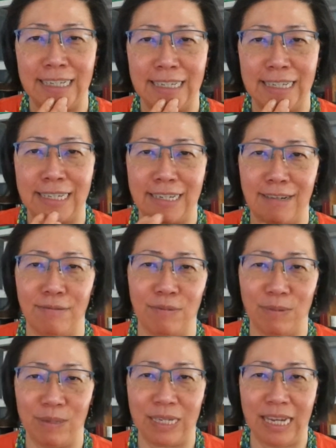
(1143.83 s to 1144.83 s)

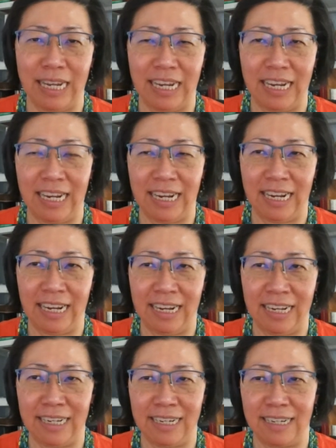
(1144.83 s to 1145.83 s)
systems
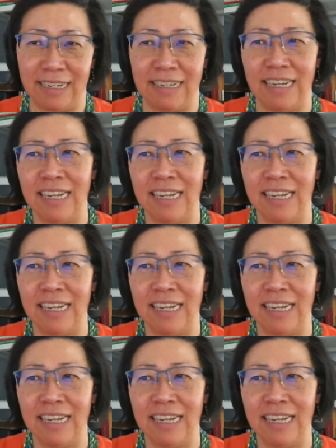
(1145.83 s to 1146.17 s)
in